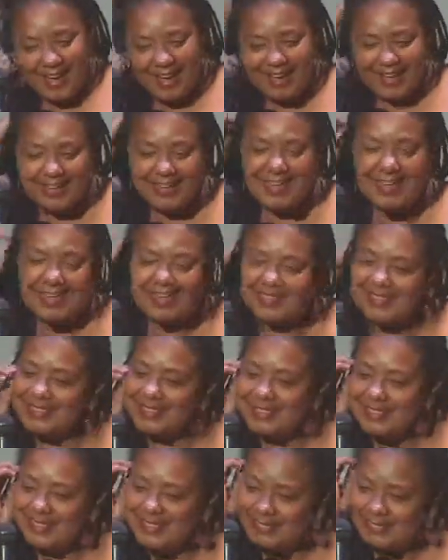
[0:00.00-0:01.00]
And he has
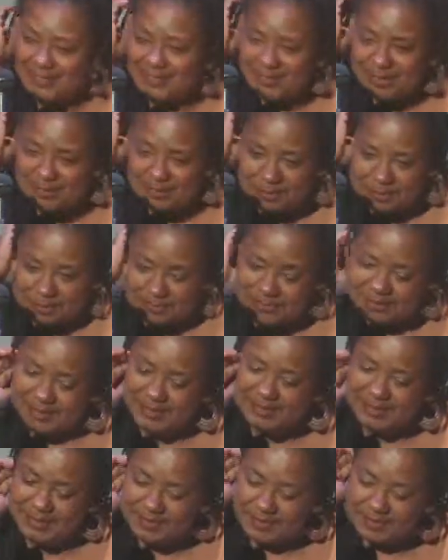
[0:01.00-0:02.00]
a sense of humor
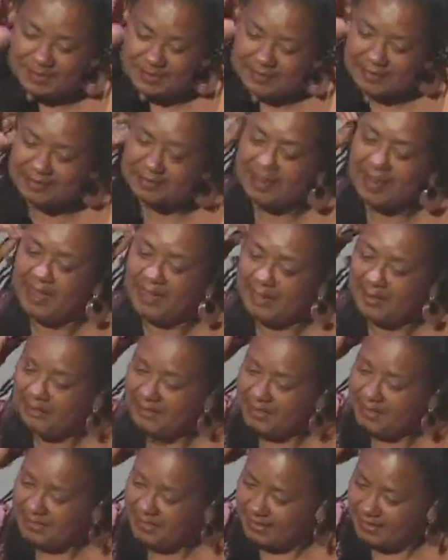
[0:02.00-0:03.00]
too. He's
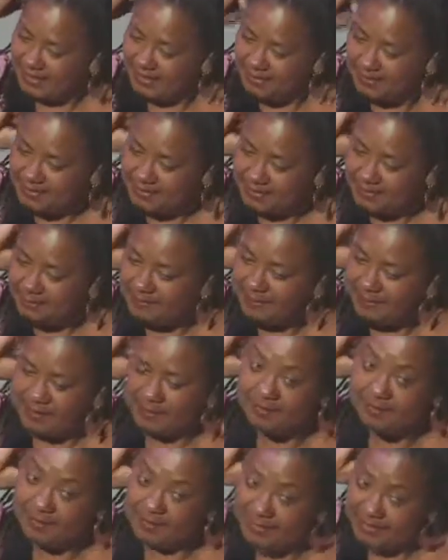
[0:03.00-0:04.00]
cracking me up. I'm
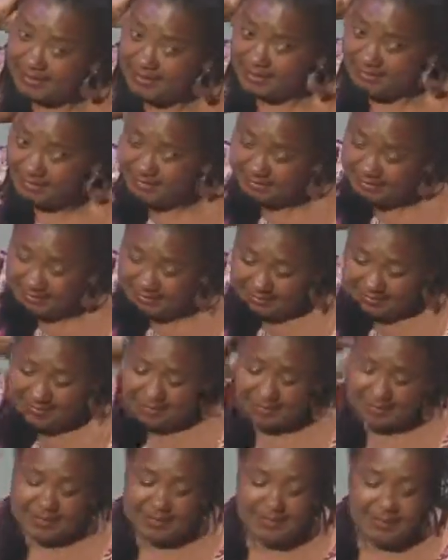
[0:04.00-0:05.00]
like, really?
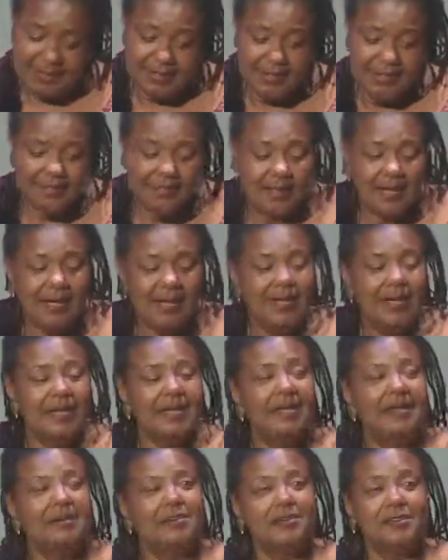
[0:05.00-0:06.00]

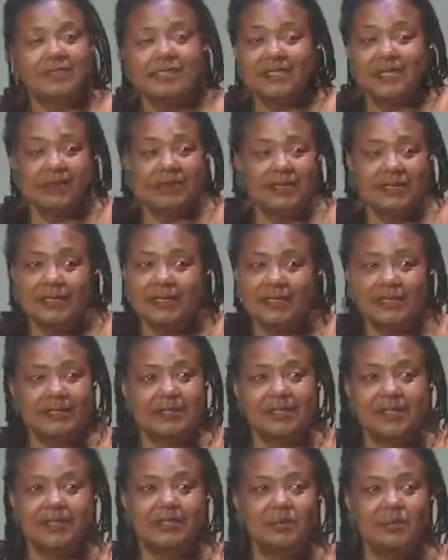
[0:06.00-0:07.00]
And for some of
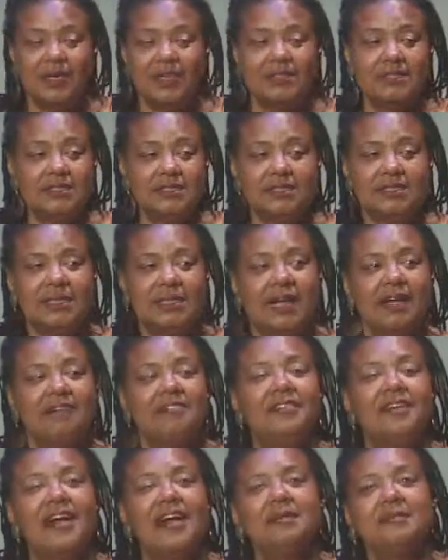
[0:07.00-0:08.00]
those situations that
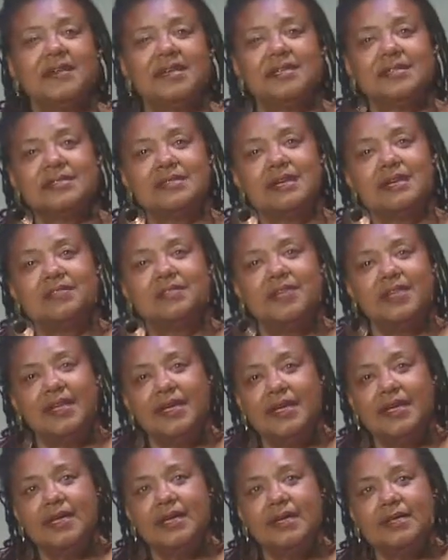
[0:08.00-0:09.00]
I find myself
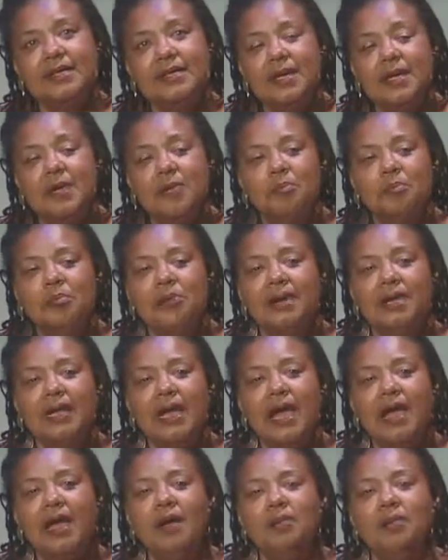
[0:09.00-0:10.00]
in,
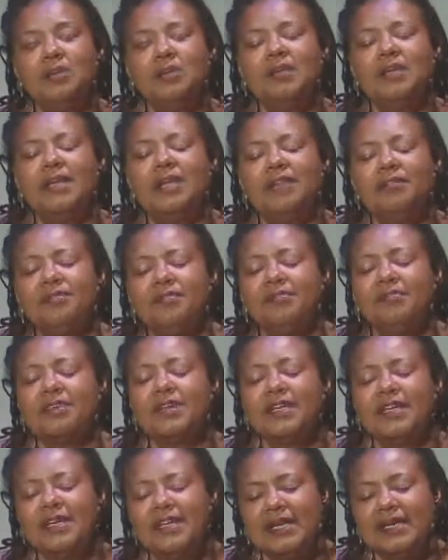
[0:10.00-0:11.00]
but I will never
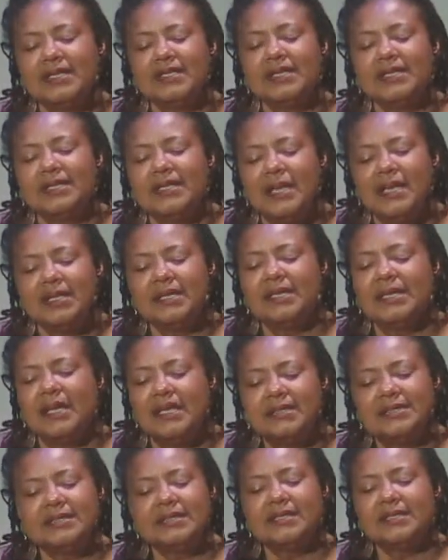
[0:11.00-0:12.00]
forget the day that
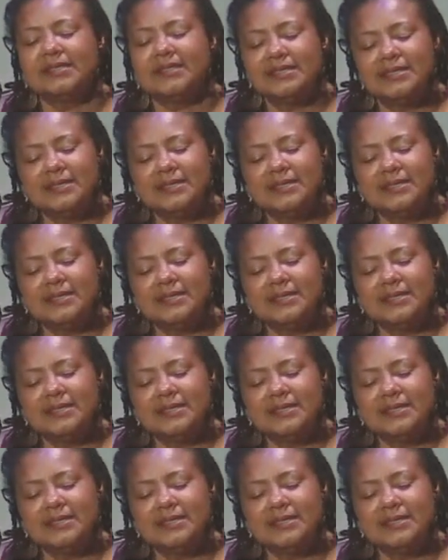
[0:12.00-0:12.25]
I said,